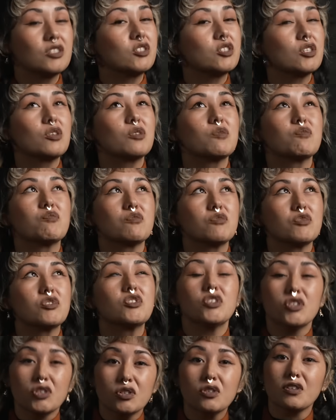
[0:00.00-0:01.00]
So,
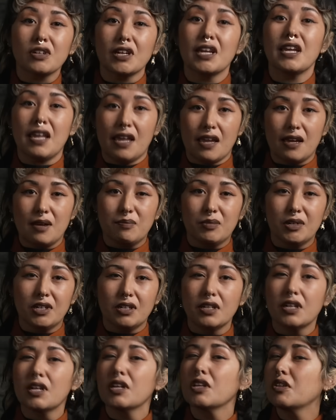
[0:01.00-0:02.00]
to create
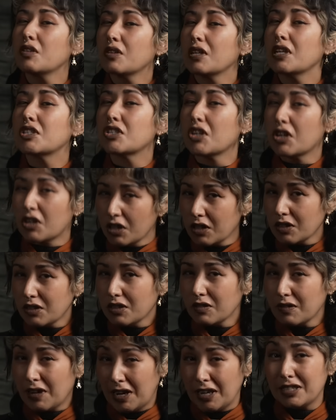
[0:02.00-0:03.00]
amber, you need to hurt
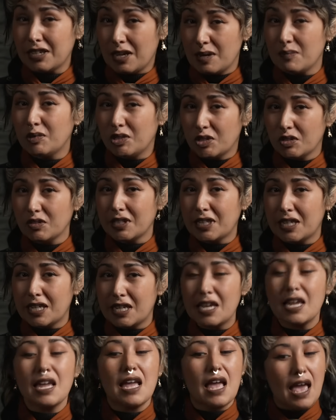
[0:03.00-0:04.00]
the right type of tree
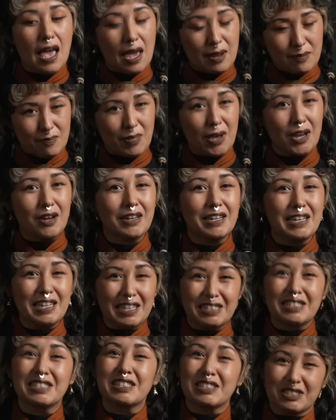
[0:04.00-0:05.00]
and bury
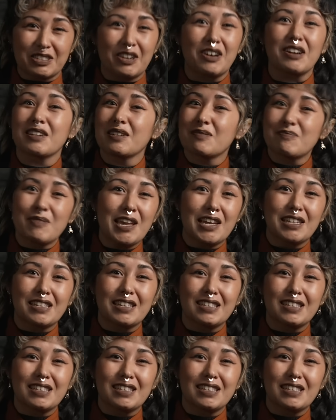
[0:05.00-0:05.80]
its discarded band